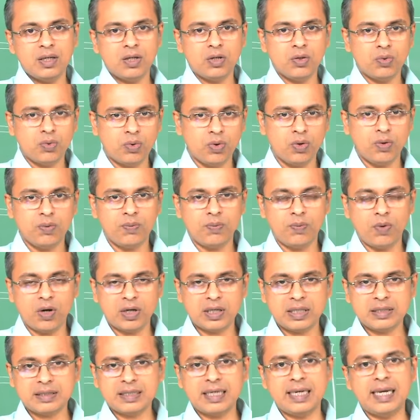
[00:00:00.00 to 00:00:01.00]
You know
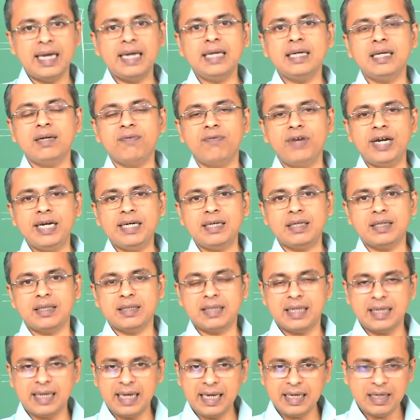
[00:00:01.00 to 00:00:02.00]
what is the gain in weight.
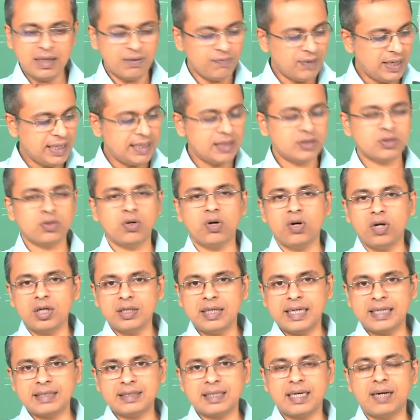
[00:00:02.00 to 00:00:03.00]
That gain in weight is all
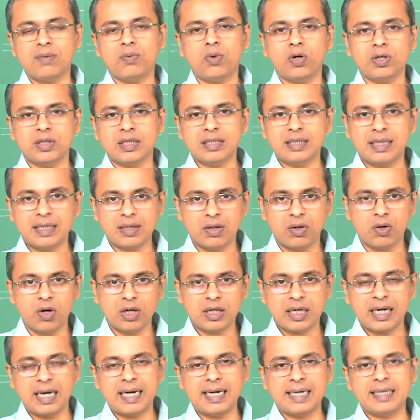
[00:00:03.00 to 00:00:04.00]
the extra water that
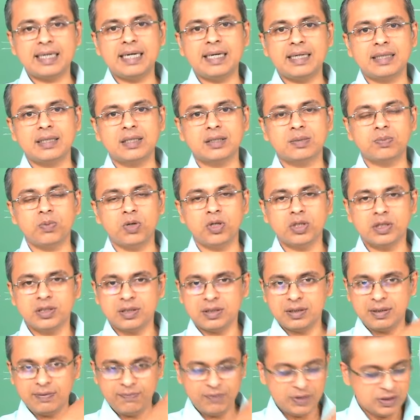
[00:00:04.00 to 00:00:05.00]
got collected in this
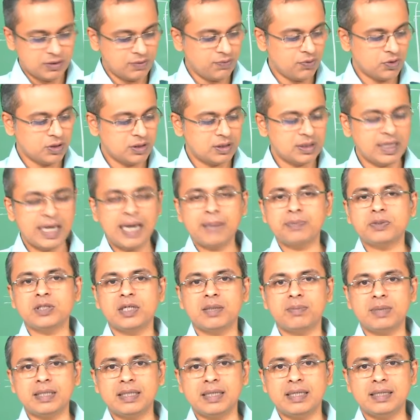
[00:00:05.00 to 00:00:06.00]
box, which was
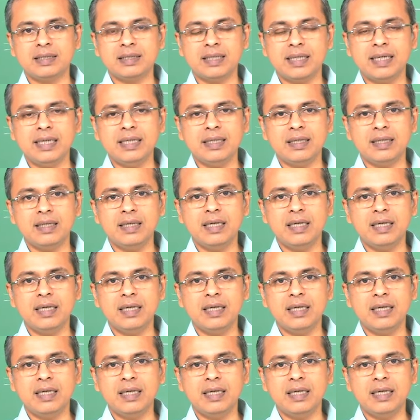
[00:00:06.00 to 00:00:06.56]
captured by the desiccant,